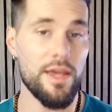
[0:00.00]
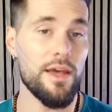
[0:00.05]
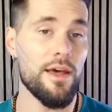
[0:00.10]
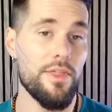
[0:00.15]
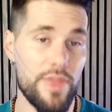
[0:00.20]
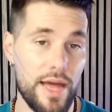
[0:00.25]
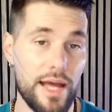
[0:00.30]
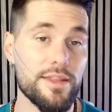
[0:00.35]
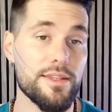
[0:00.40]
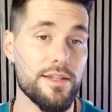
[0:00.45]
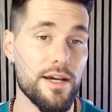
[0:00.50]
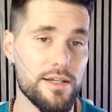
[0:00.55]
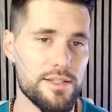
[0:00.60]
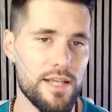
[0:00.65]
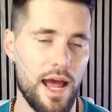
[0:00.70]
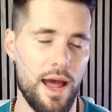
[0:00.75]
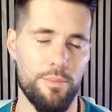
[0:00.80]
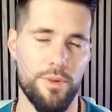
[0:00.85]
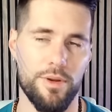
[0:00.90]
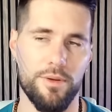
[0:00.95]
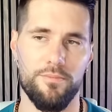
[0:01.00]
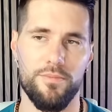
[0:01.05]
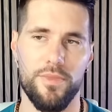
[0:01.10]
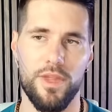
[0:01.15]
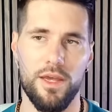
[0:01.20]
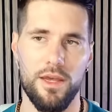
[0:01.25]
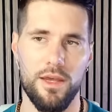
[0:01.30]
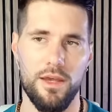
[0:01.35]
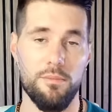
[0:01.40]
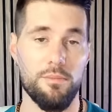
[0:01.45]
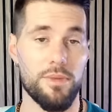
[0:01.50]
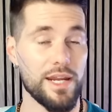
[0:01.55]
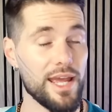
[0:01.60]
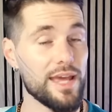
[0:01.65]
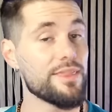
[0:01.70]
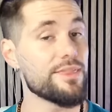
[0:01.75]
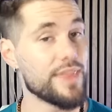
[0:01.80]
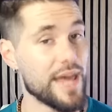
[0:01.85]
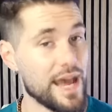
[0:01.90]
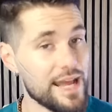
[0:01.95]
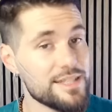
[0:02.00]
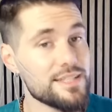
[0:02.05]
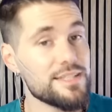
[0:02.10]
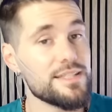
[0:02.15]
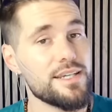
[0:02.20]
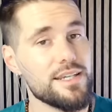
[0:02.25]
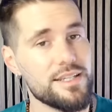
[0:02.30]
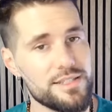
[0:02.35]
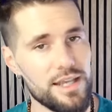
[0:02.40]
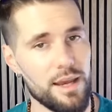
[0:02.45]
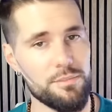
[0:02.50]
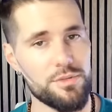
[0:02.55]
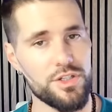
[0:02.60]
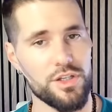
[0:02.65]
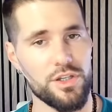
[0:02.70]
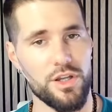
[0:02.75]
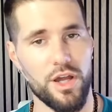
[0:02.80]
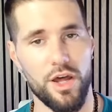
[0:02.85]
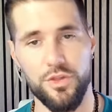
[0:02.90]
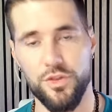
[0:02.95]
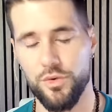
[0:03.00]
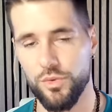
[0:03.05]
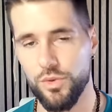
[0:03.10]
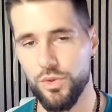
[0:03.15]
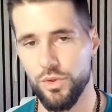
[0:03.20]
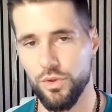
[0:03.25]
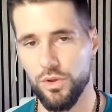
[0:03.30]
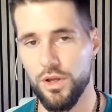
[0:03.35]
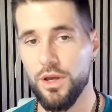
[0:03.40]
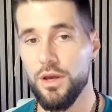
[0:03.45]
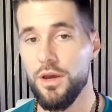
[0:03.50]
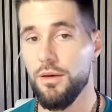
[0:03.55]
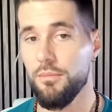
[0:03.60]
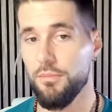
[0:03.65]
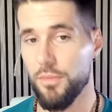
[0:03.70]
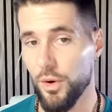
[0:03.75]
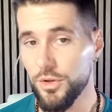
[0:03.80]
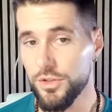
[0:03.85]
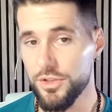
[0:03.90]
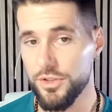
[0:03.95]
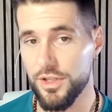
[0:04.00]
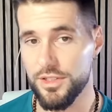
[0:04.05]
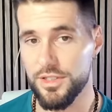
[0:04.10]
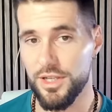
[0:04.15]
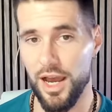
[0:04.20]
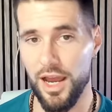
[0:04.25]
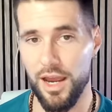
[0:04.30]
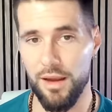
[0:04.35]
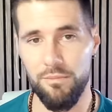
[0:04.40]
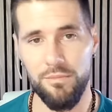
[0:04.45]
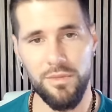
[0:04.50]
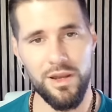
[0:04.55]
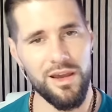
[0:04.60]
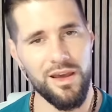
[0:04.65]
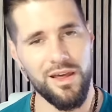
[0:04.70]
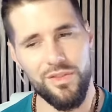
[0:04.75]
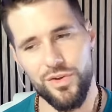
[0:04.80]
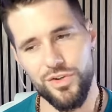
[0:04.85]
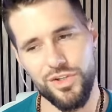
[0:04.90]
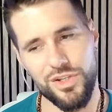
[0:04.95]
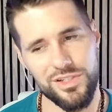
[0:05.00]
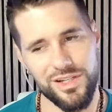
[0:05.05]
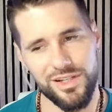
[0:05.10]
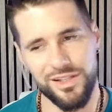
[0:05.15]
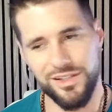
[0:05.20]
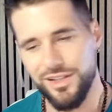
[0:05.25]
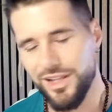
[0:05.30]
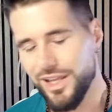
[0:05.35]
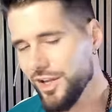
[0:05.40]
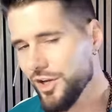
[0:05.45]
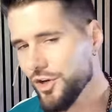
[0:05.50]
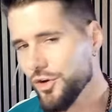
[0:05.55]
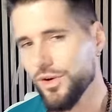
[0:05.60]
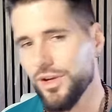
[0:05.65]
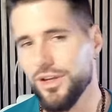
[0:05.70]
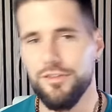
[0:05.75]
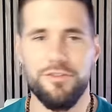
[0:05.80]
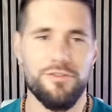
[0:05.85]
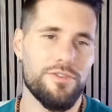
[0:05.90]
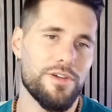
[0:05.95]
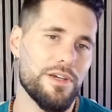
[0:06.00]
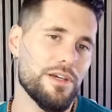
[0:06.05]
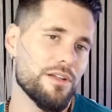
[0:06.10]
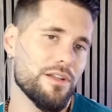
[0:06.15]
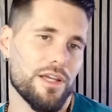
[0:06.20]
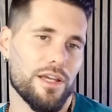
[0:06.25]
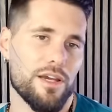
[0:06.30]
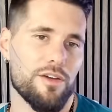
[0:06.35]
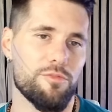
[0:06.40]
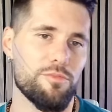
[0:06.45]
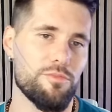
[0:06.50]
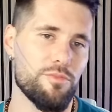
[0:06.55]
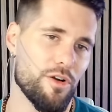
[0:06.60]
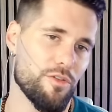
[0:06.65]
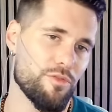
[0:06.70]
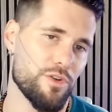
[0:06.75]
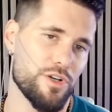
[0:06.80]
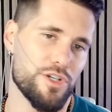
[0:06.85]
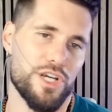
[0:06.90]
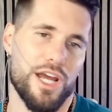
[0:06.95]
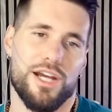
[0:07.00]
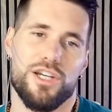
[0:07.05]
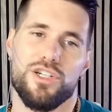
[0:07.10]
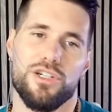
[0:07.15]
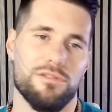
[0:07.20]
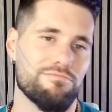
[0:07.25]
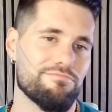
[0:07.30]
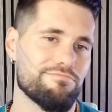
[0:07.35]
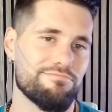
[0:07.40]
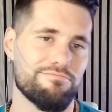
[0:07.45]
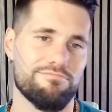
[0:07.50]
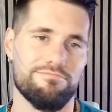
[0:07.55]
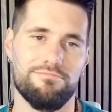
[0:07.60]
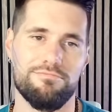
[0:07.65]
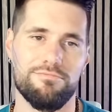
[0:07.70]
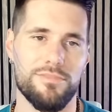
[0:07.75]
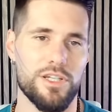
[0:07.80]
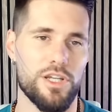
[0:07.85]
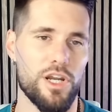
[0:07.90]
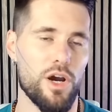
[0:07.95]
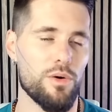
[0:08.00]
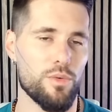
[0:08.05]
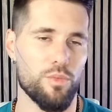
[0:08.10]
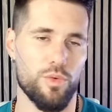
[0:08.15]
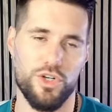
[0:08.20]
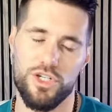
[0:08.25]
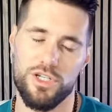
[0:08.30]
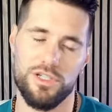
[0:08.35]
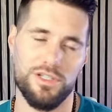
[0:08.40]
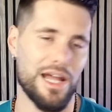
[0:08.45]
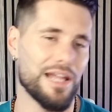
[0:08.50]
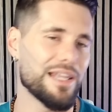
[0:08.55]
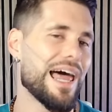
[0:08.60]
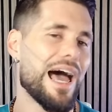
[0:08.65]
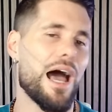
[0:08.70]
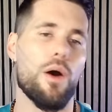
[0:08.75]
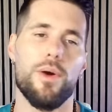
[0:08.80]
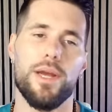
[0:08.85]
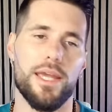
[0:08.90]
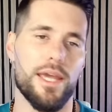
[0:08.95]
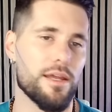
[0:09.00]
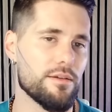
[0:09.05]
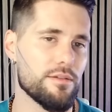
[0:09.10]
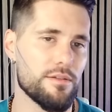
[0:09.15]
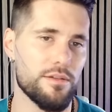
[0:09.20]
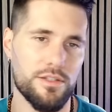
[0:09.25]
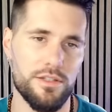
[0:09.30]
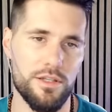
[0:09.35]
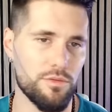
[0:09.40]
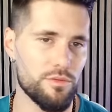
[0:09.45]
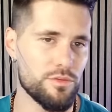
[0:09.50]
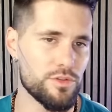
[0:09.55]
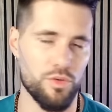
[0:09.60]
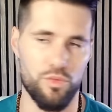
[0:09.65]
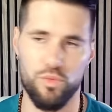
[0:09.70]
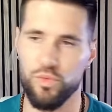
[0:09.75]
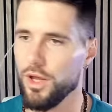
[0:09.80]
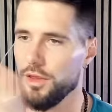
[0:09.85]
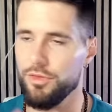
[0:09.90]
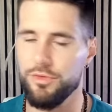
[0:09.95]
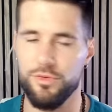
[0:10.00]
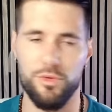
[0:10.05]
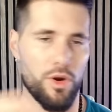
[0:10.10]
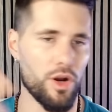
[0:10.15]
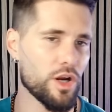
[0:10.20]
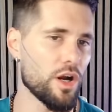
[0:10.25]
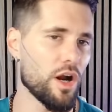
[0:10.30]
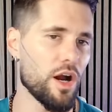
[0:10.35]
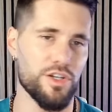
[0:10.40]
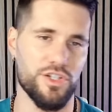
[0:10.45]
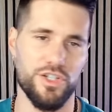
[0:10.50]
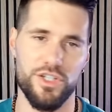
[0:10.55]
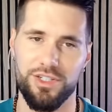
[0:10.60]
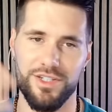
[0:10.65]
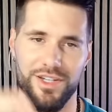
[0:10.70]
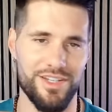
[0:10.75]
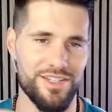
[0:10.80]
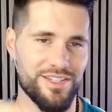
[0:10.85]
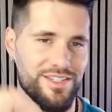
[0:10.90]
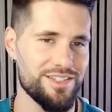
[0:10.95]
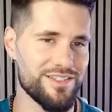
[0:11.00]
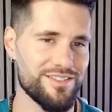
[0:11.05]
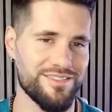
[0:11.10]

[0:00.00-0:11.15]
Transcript: That does happen. But again, that's the exception, not the rule. Most of the time, there's just a lingering feeling of, of rejection, you know, and we're just allowing it to, to run through our consciousness.